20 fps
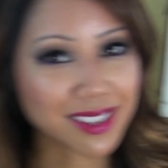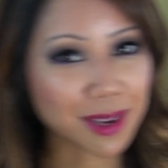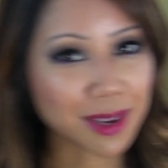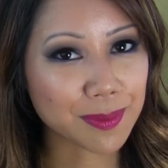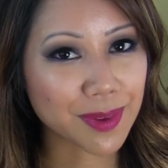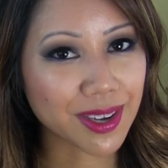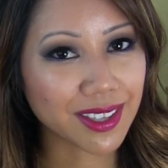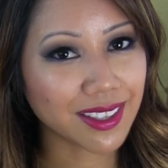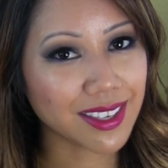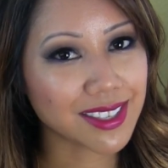on
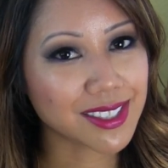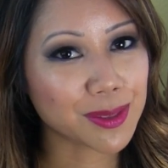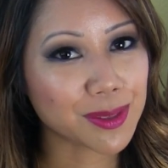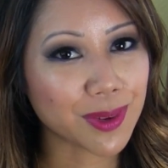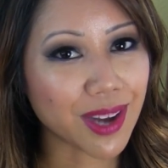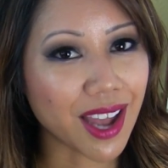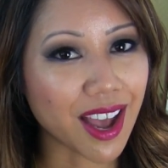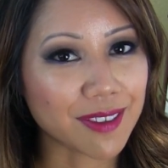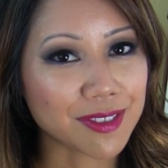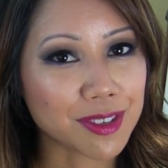my list
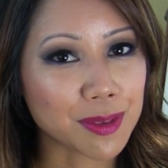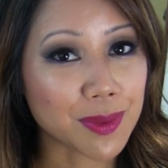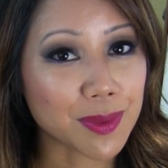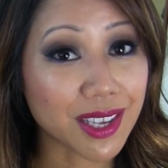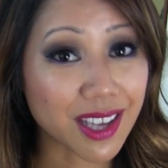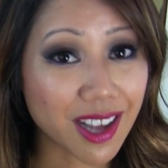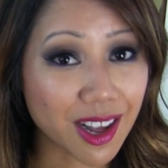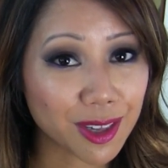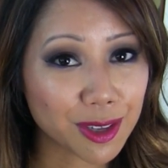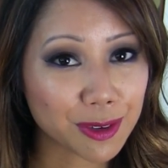would have to be
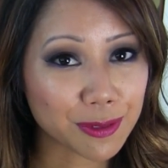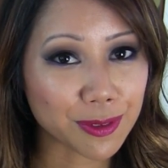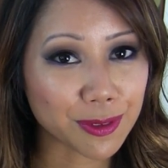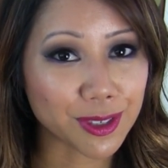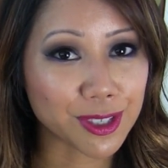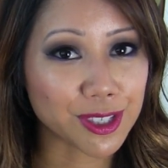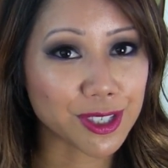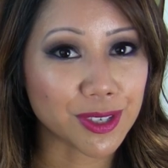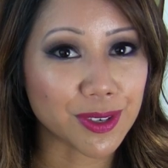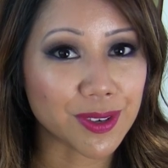
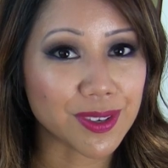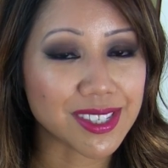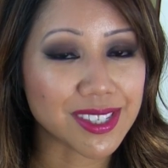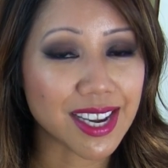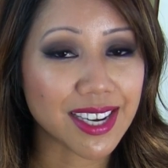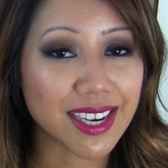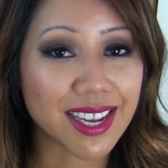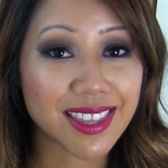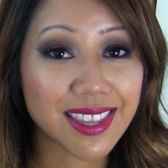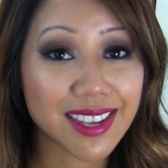colorful shoes,
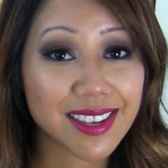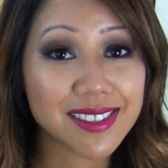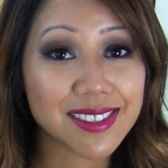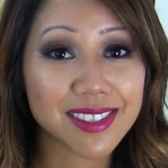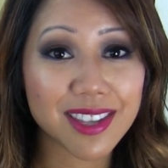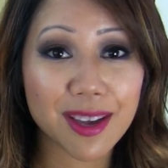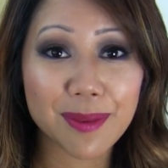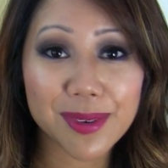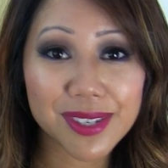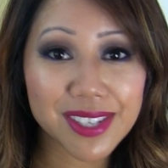and I think
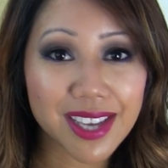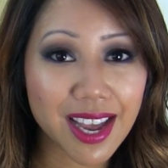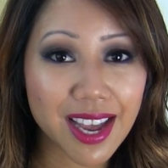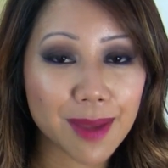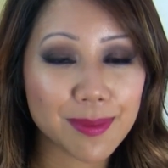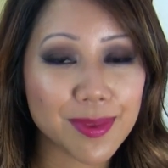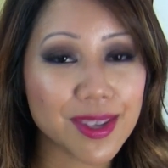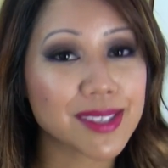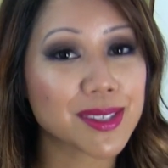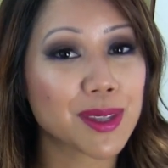
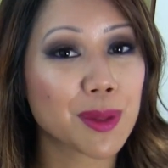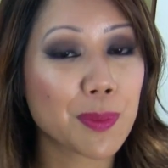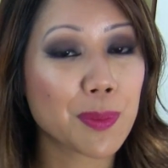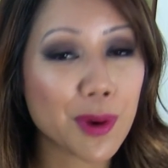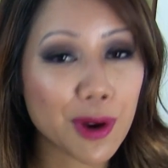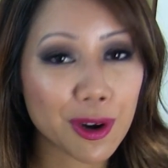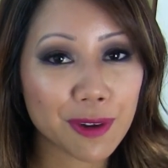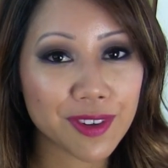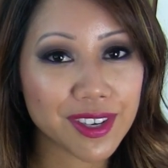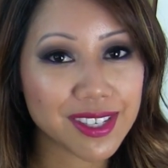summertime is the
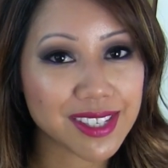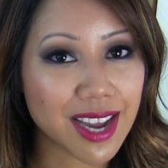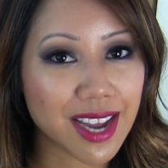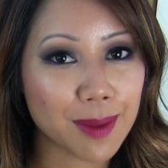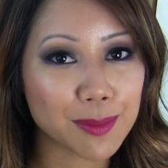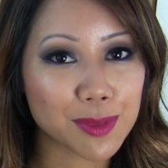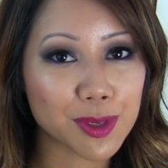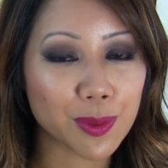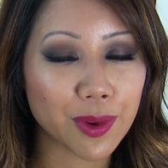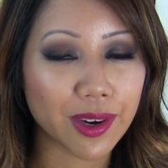perfect
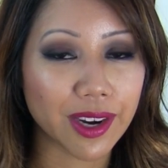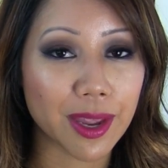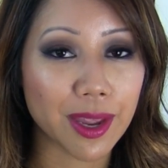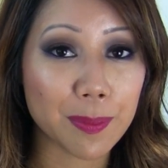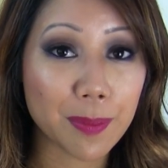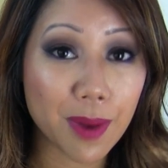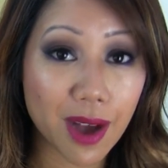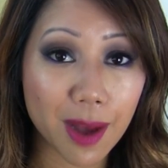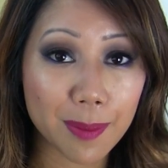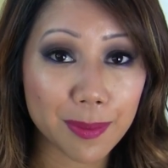time to wear a
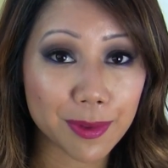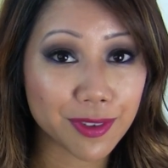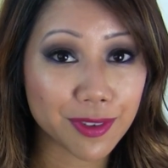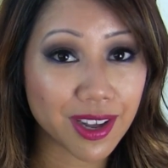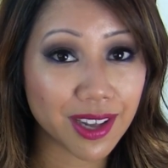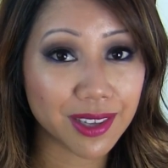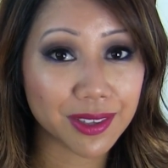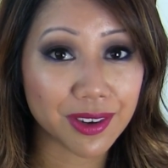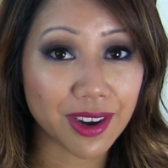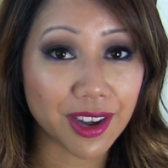pop of
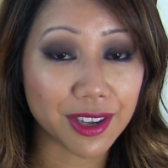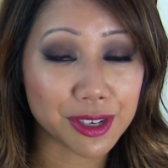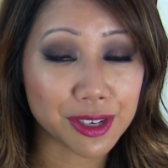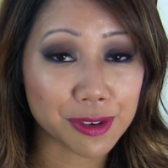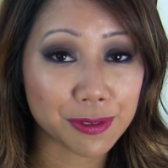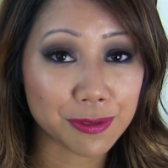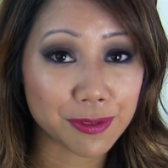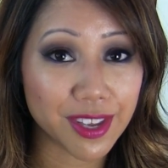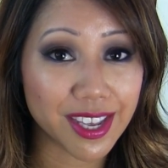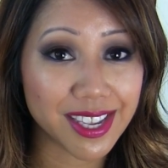color on
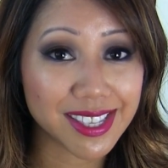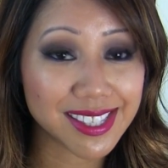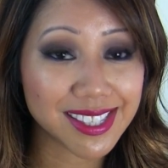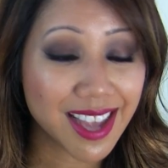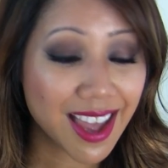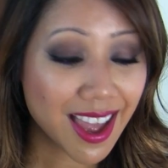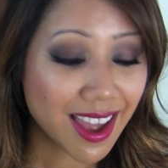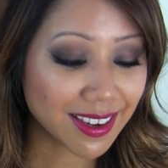your feet.